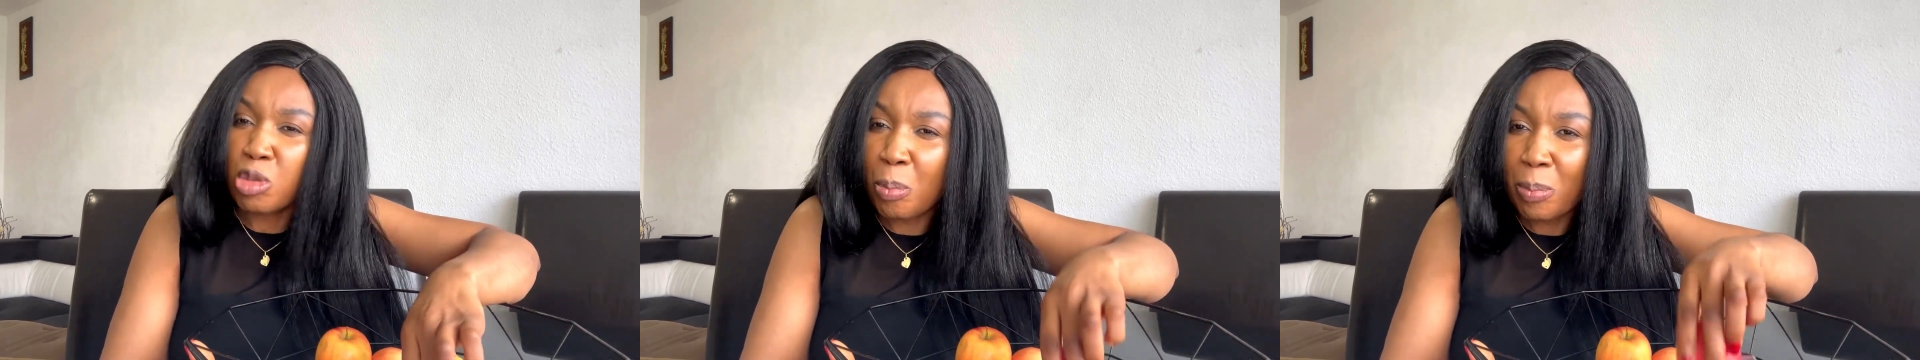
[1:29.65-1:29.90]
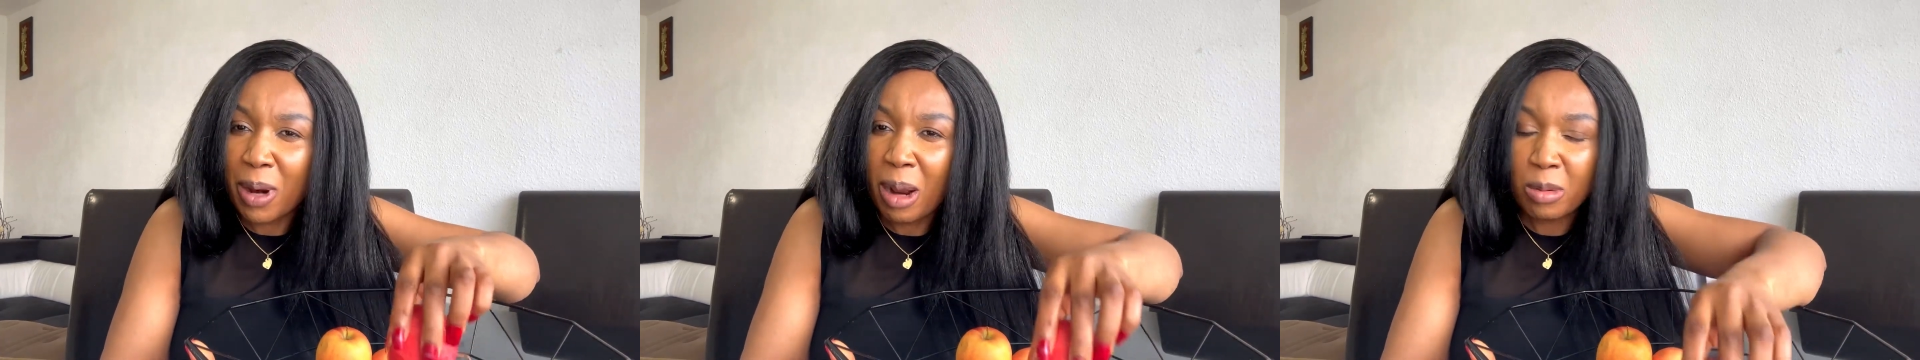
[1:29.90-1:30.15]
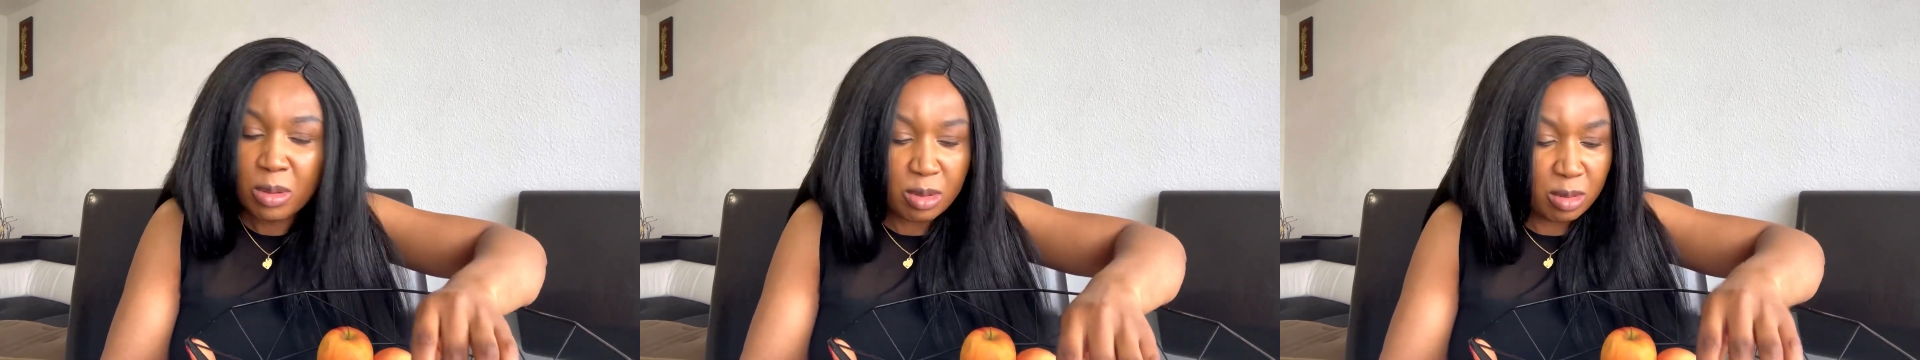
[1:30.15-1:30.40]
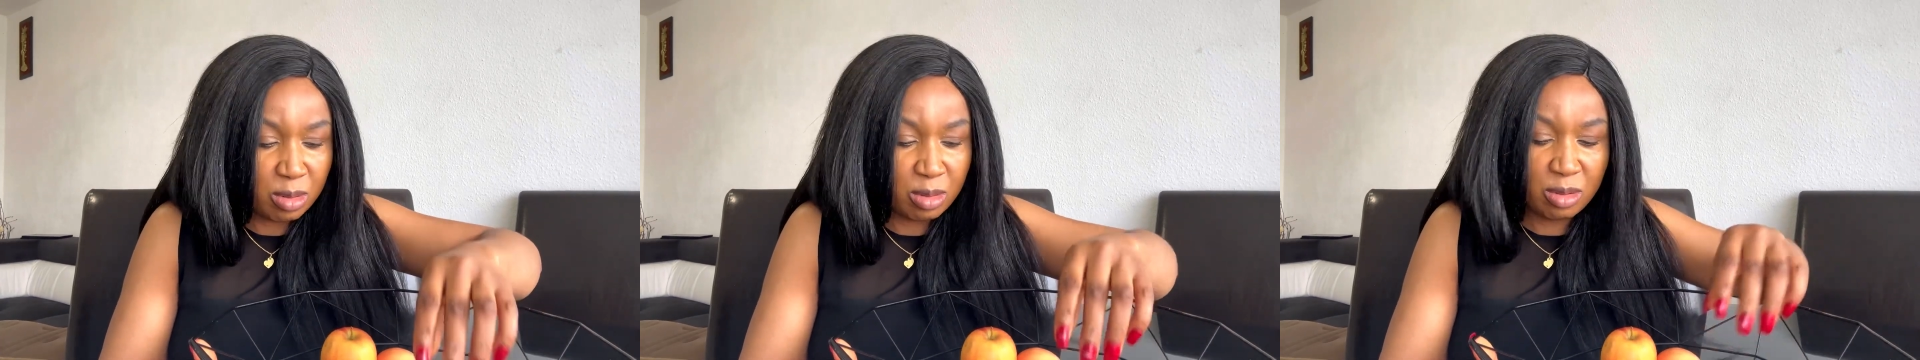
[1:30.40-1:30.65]

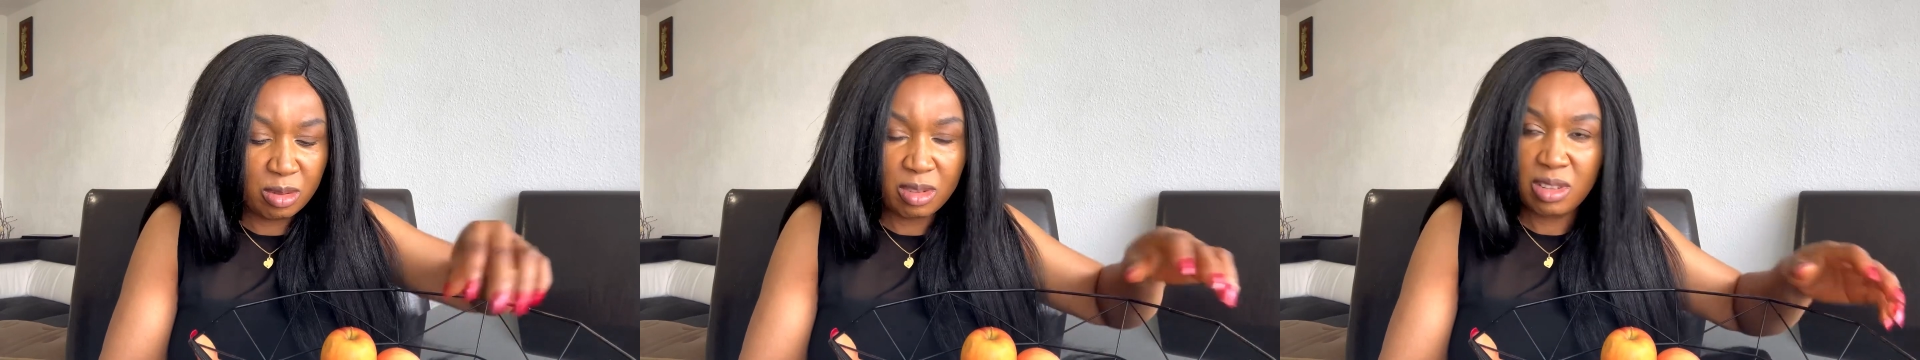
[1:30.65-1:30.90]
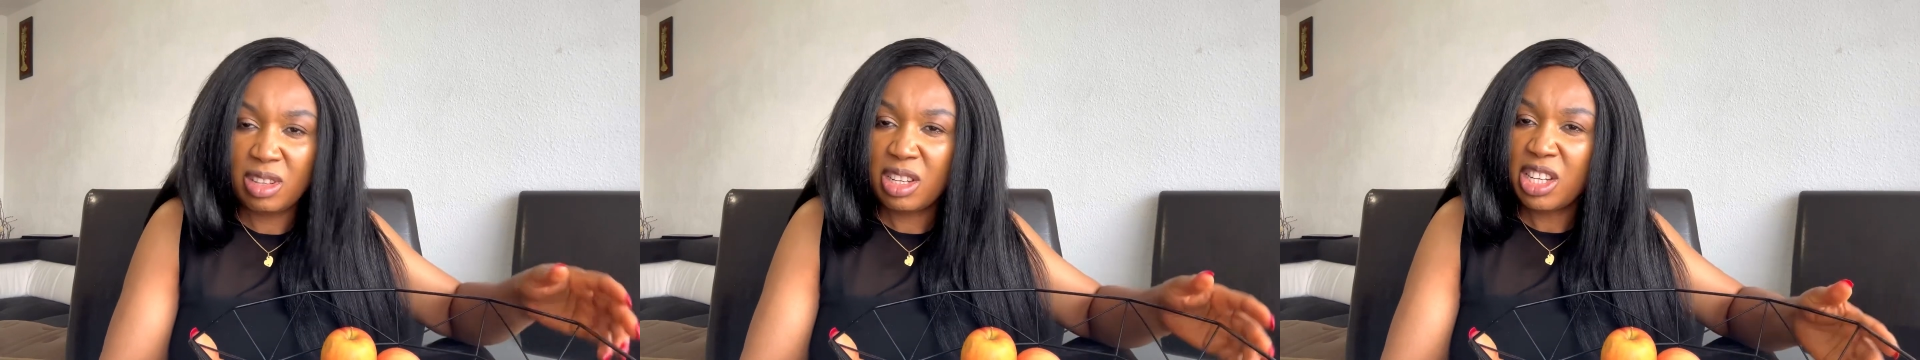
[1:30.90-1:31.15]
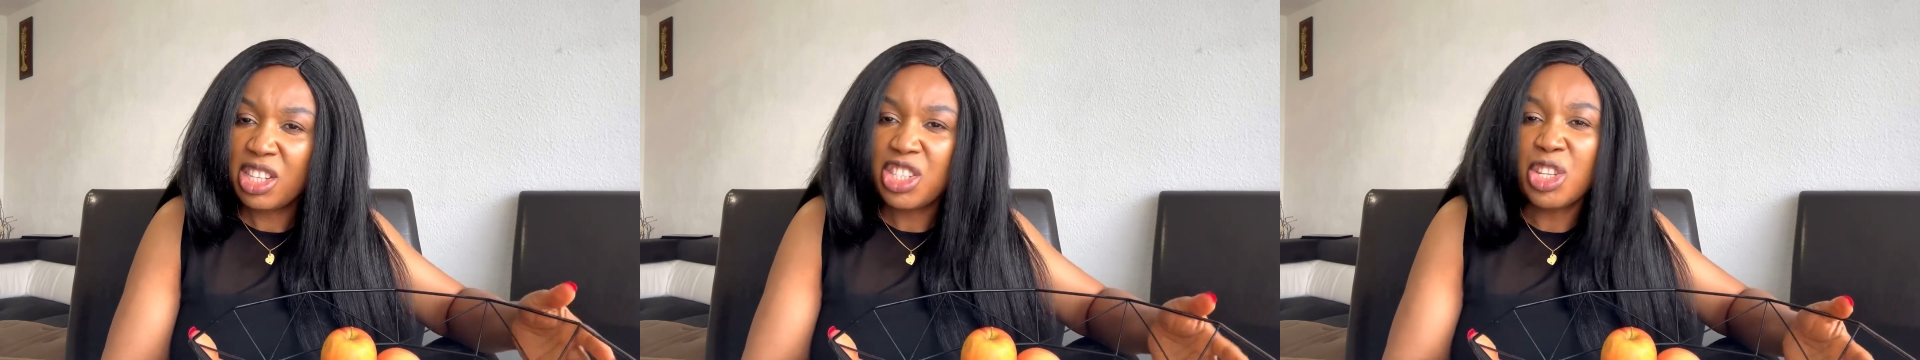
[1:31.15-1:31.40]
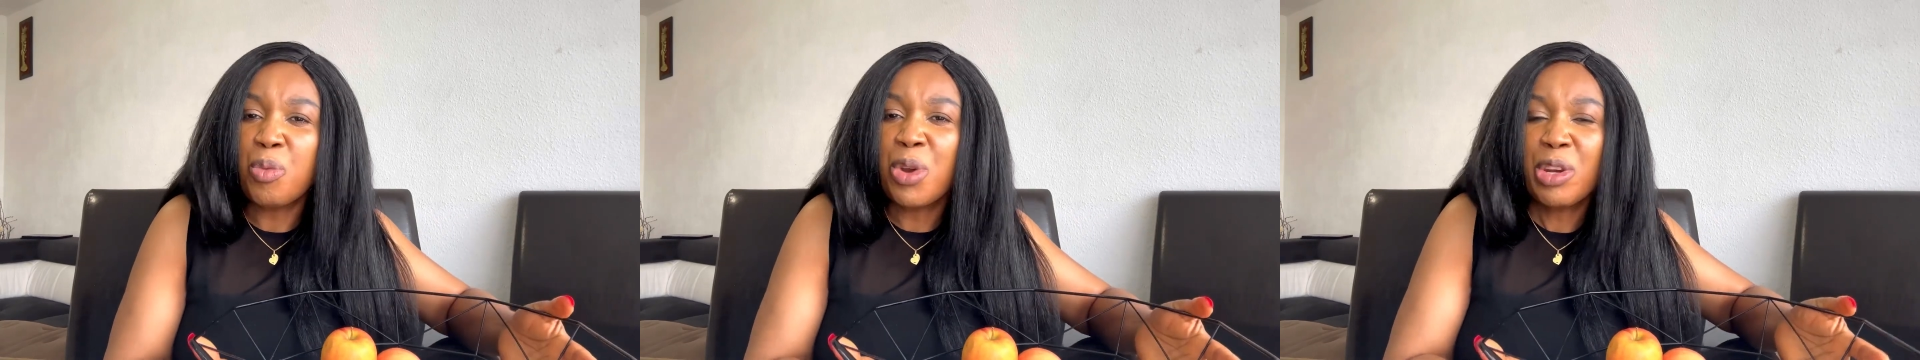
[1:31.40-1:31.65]
proud. She
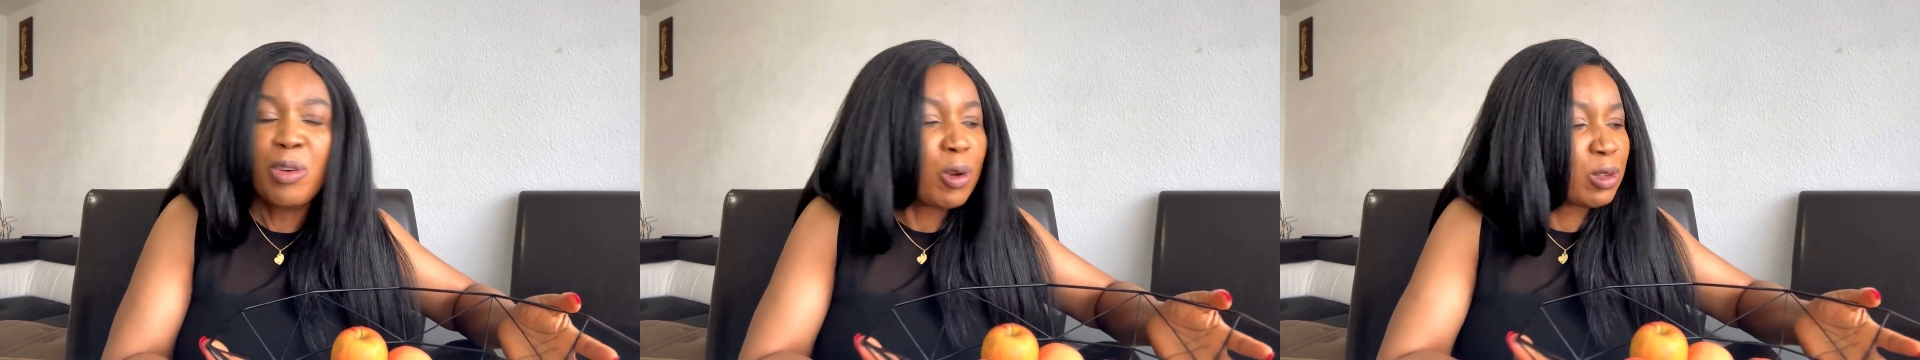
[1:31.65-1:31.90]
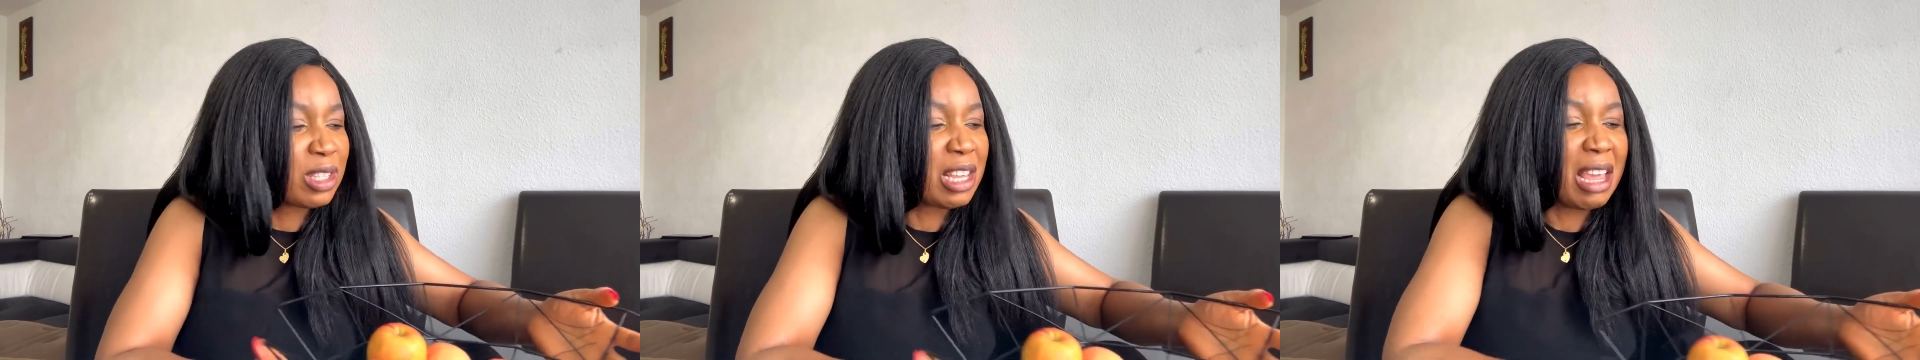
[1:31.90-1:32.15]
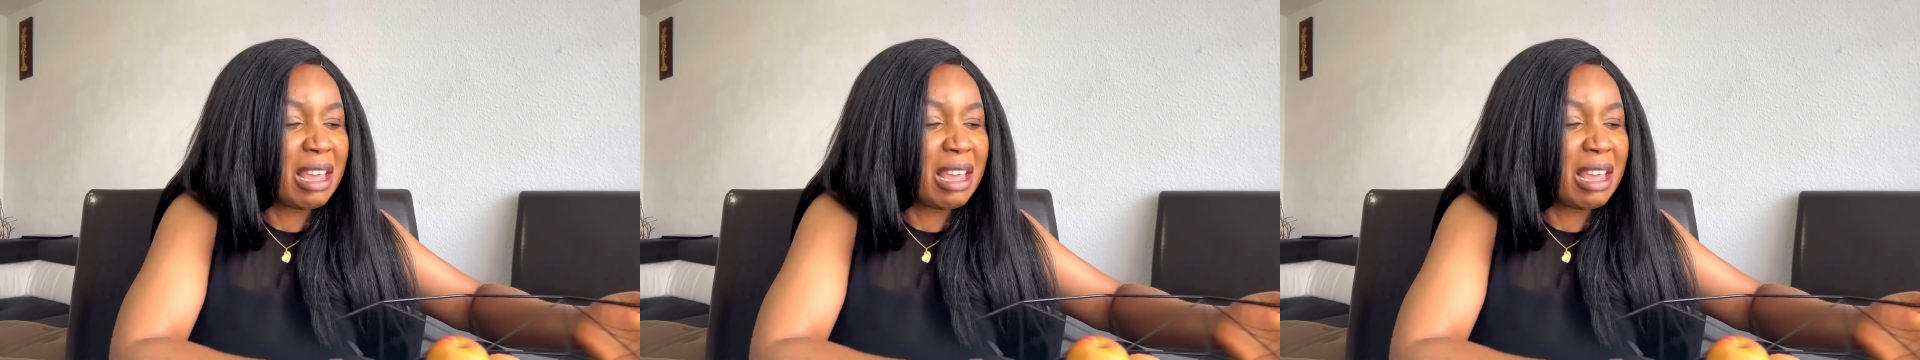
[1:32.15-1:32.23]
will not